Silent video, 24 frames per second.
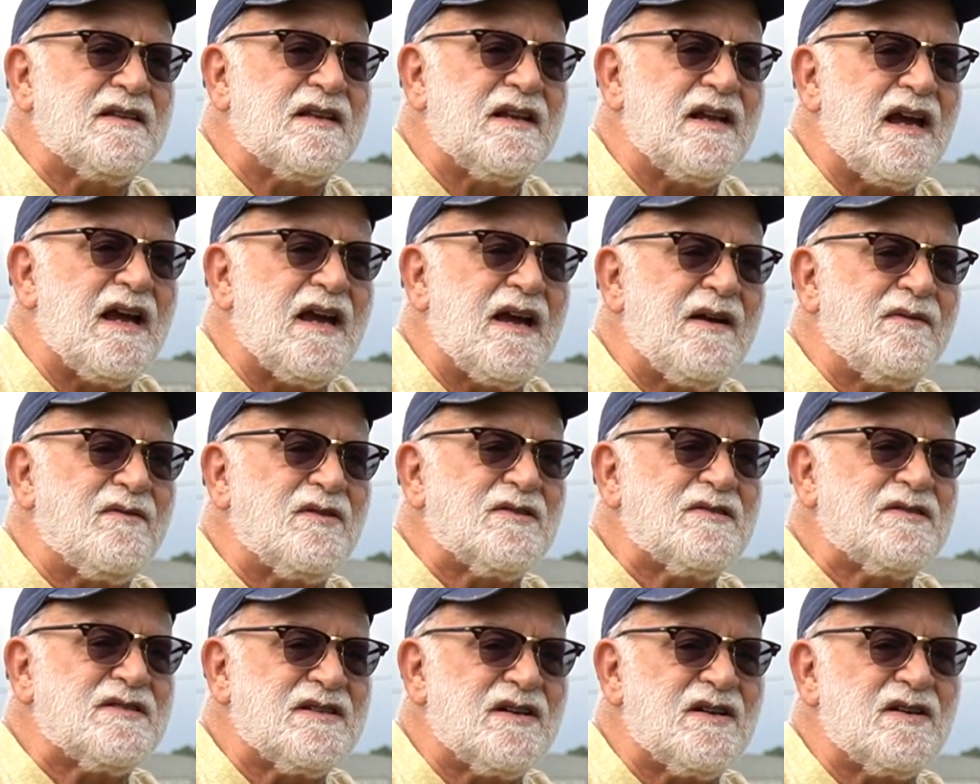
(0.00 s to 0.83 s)
that I
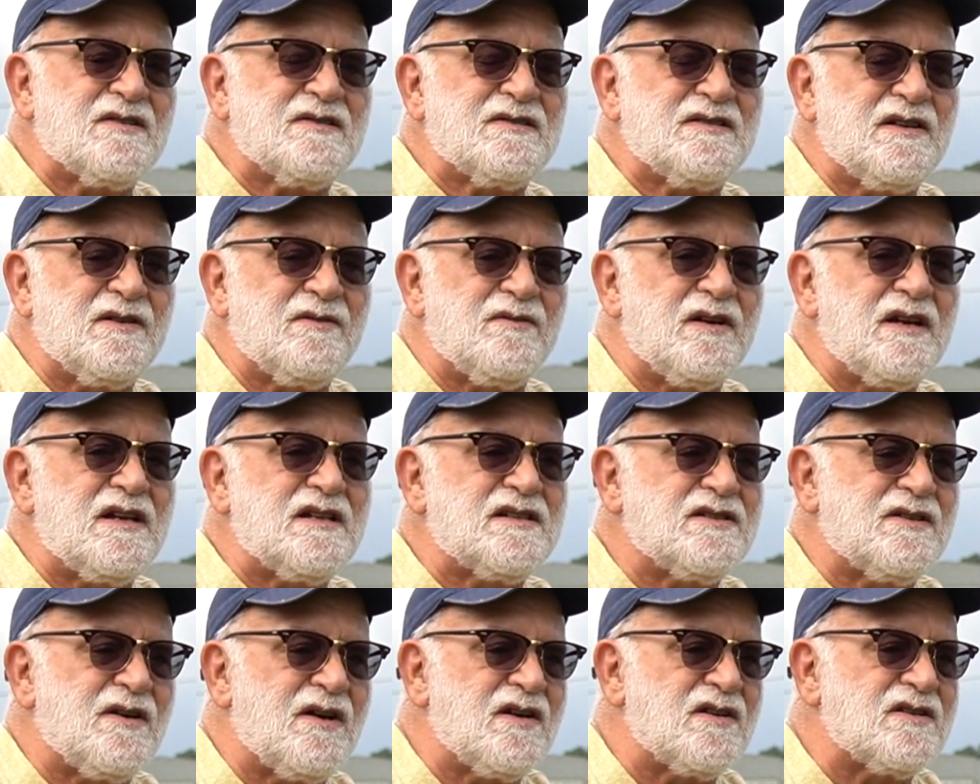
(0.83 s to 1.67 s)
ever seriously
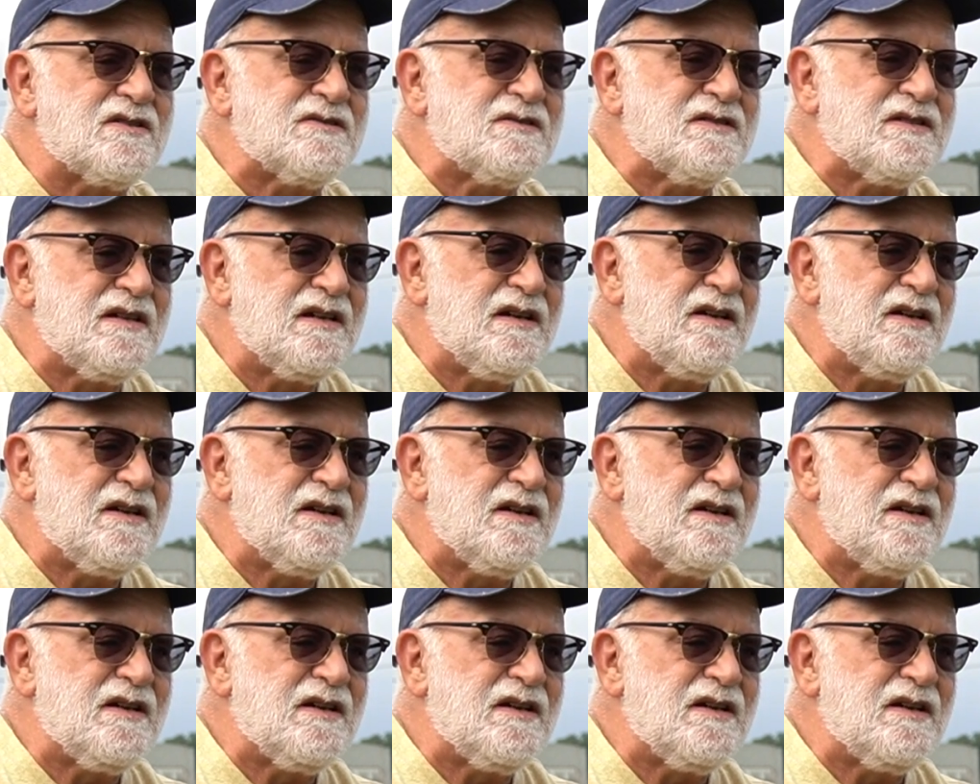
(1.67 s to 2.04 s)
researched,